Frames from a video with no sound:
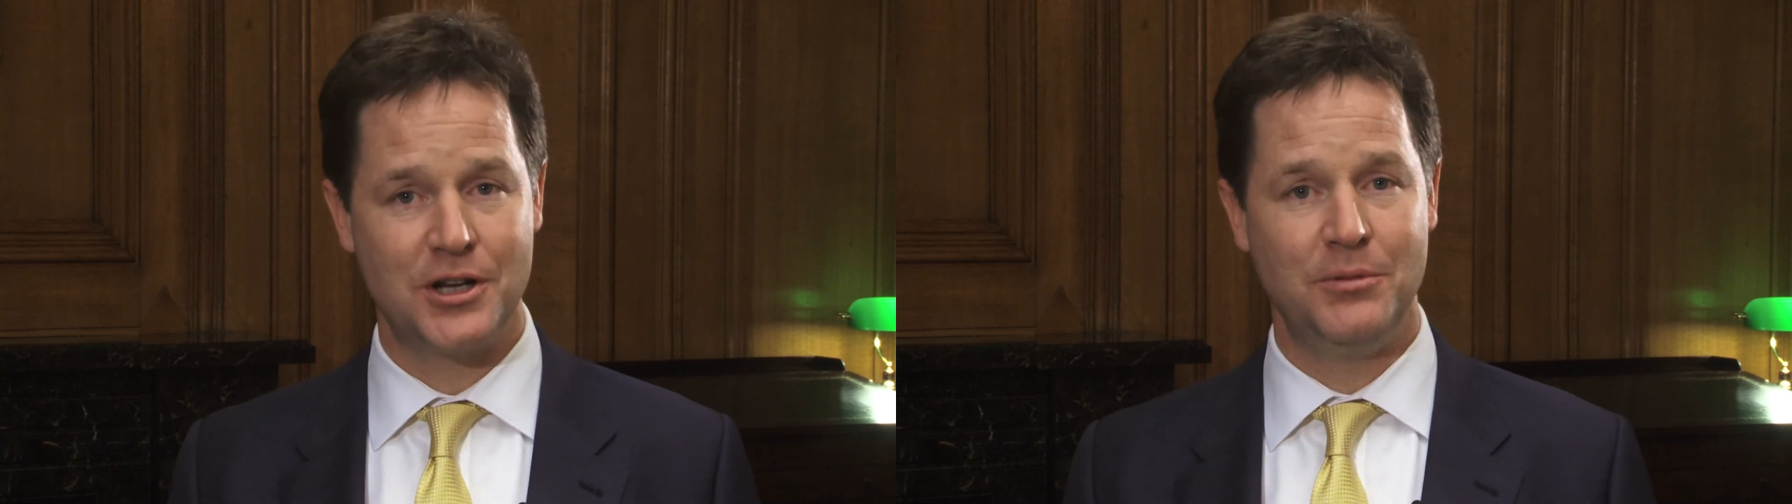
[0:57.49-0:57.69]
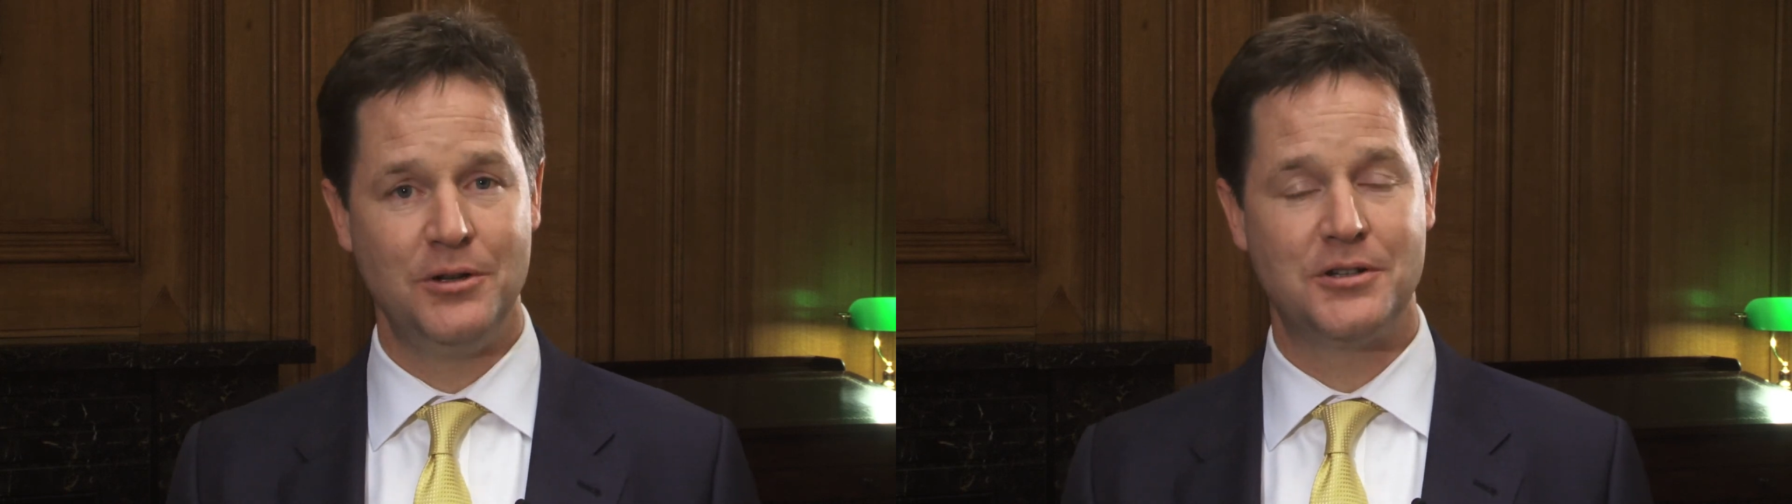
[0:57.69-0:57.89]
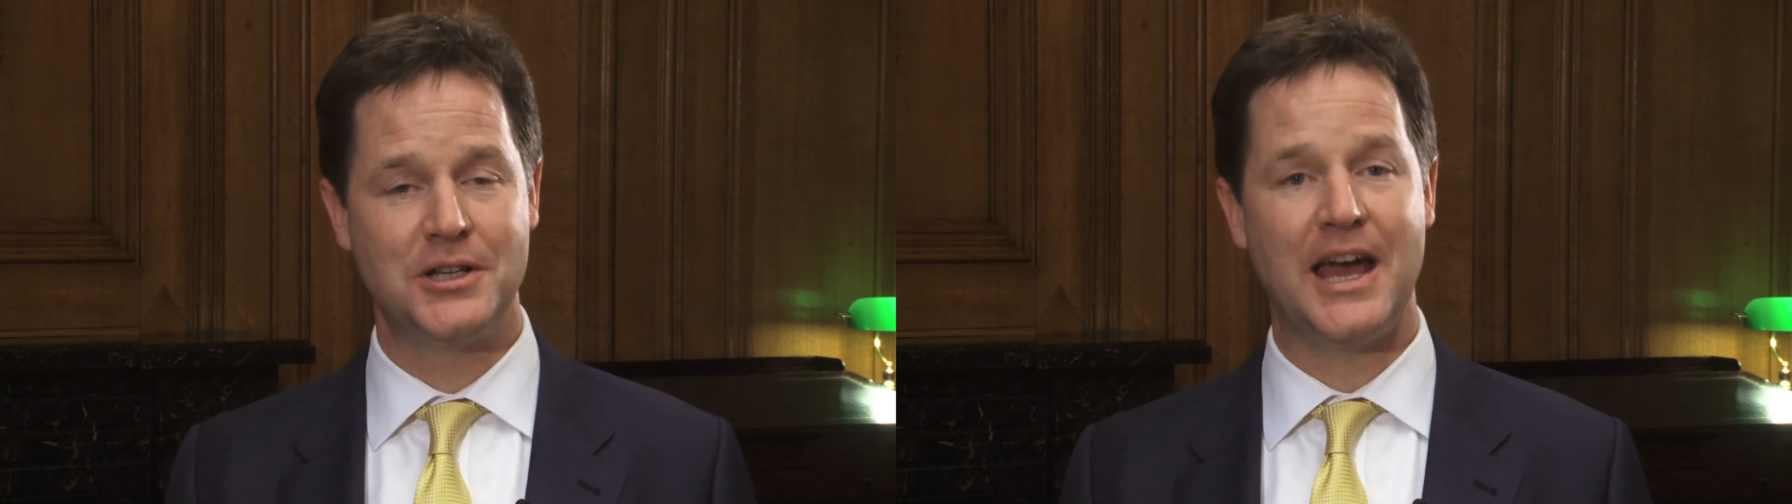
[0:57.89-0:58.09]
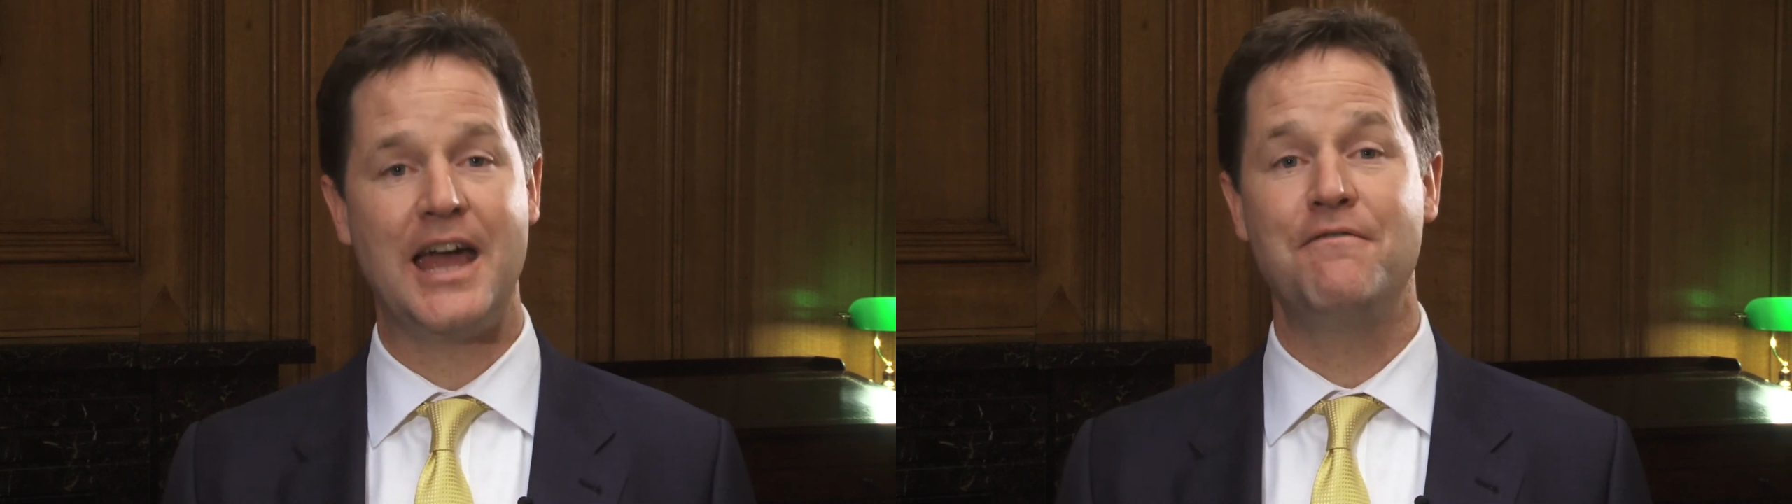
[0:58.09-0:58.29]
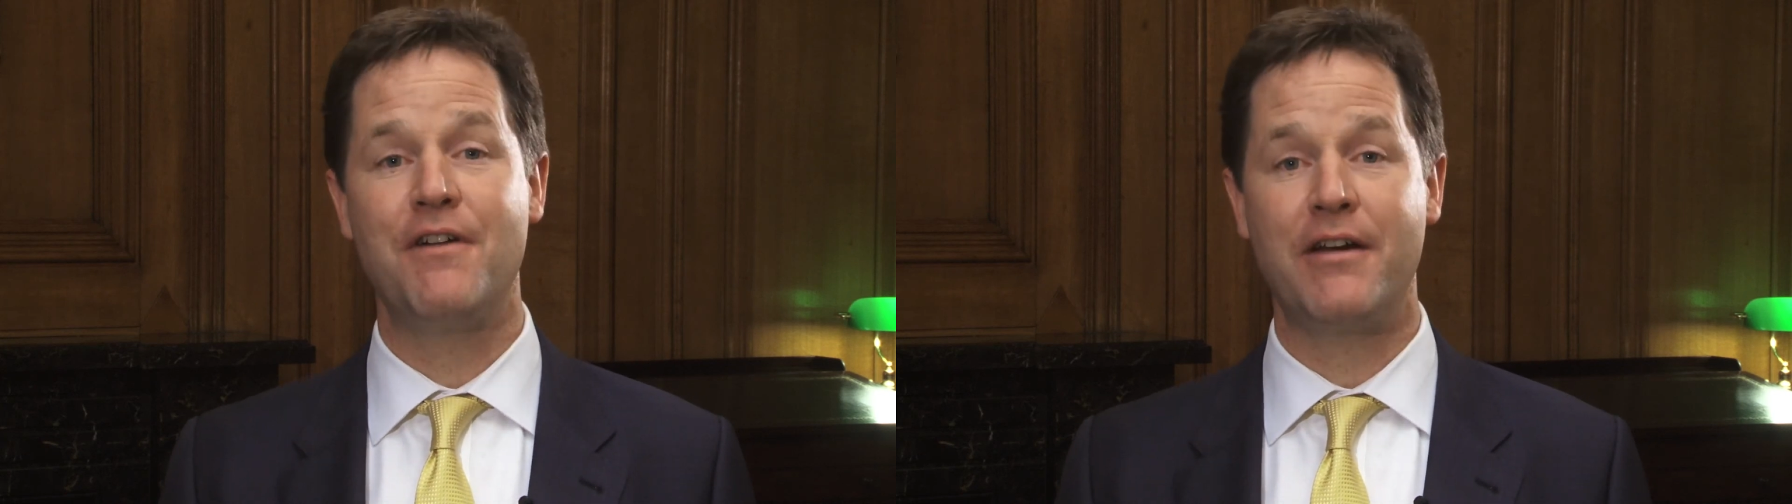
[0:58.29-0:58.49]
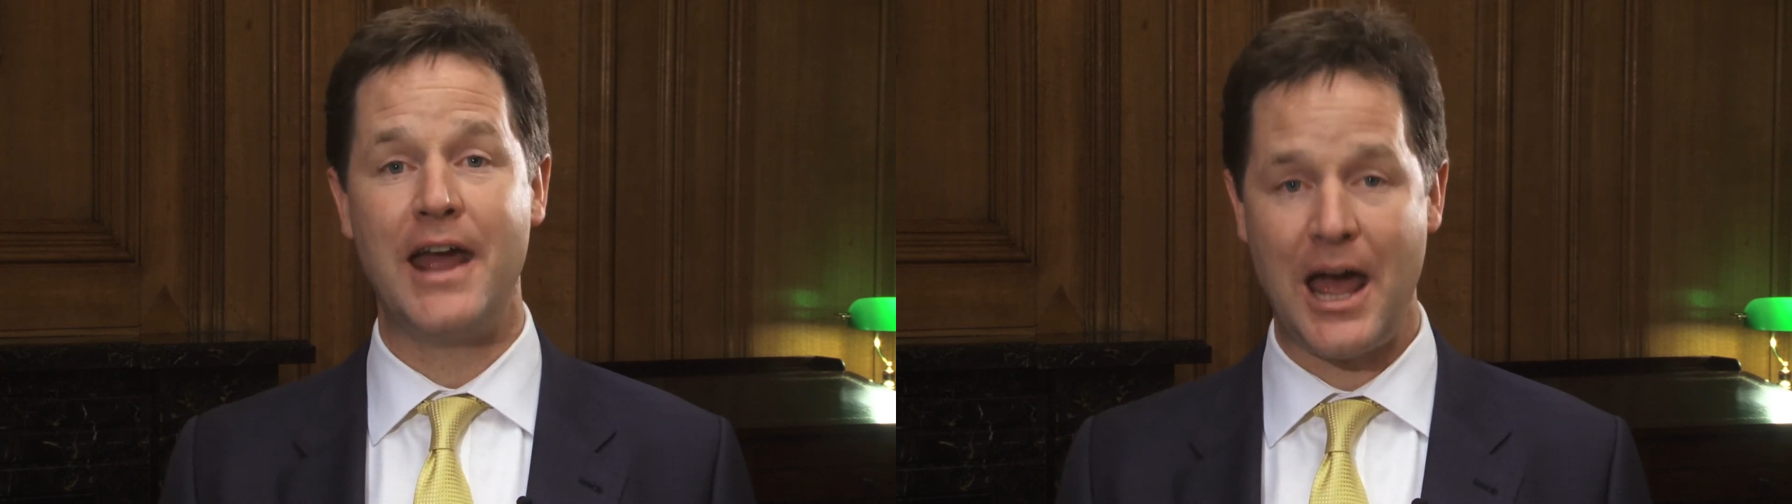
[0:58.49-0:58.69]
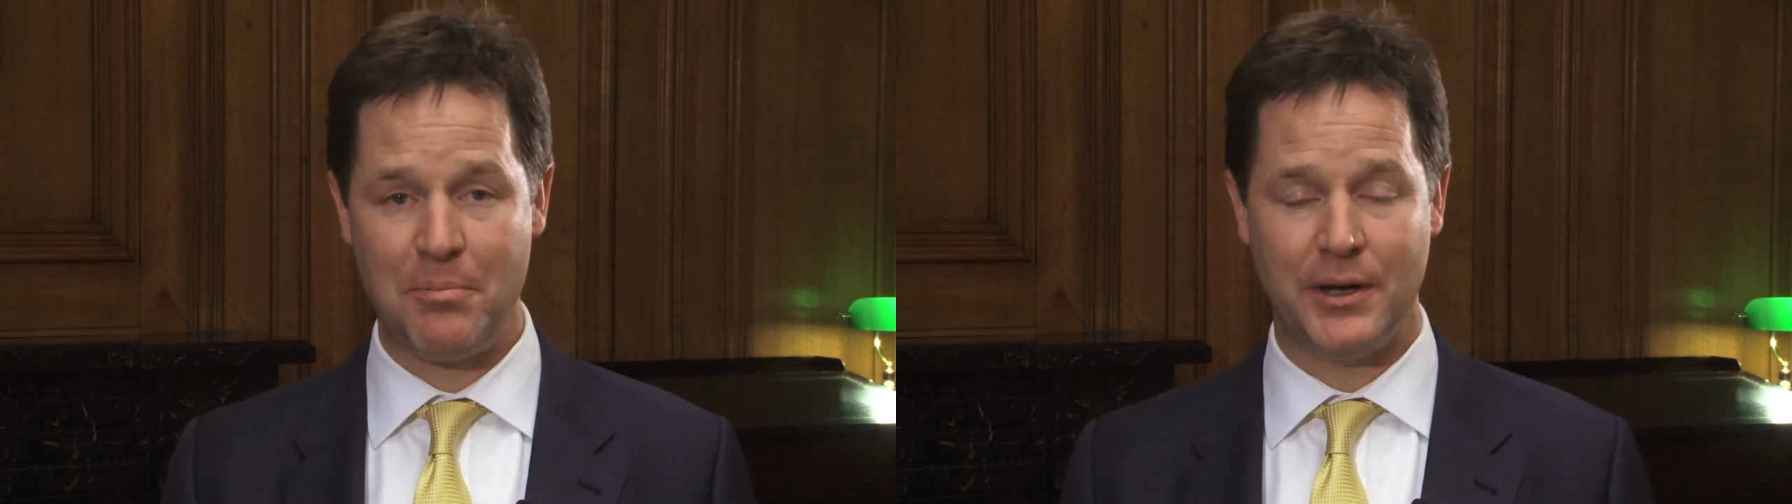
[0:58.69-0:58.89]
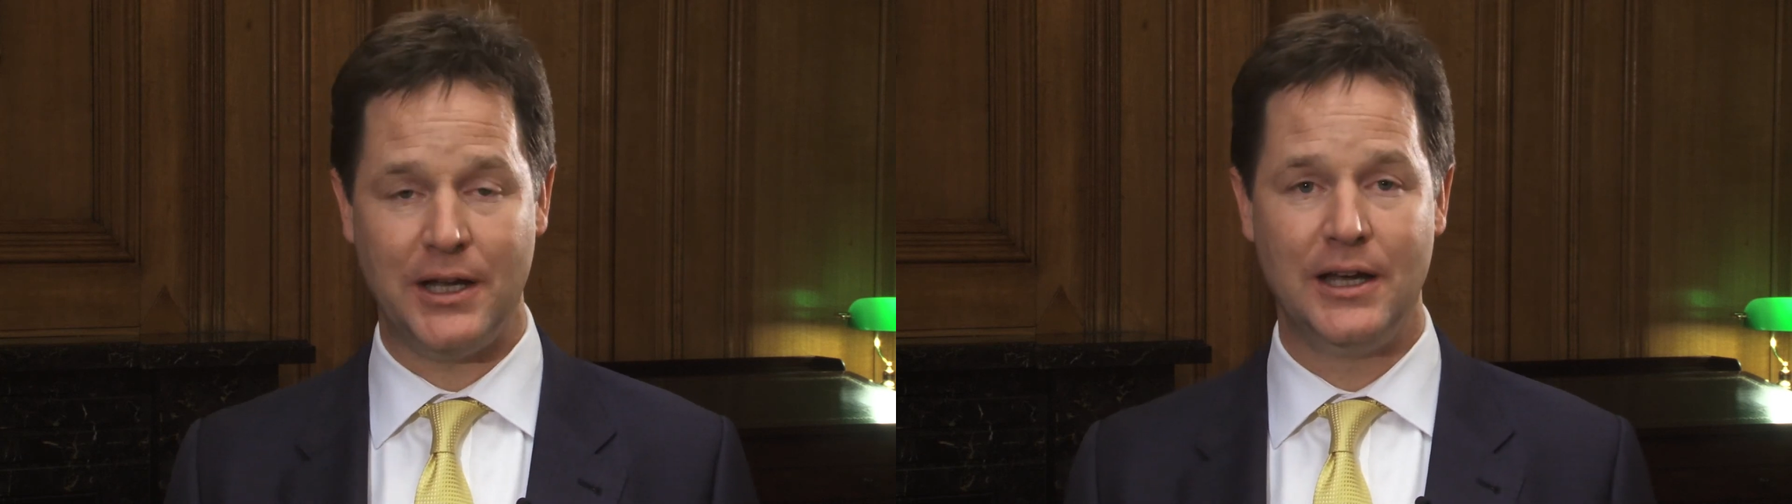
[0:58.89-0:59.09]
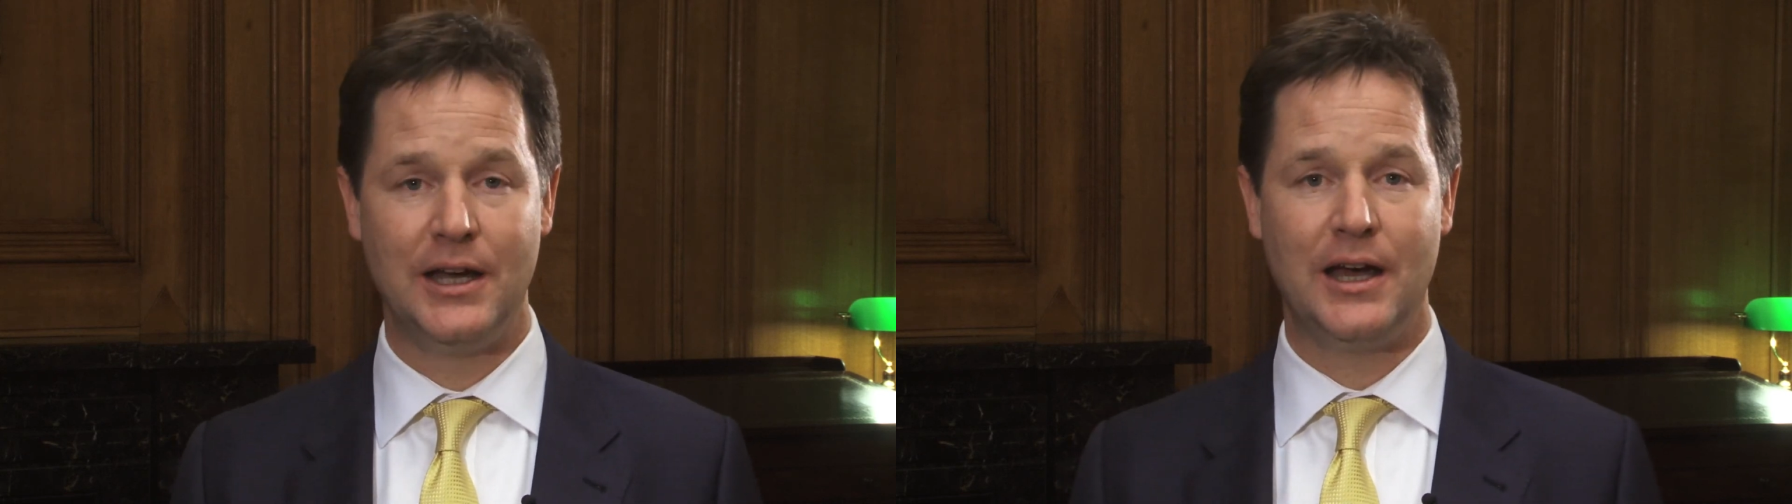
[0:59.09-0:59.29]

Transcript: community a very happy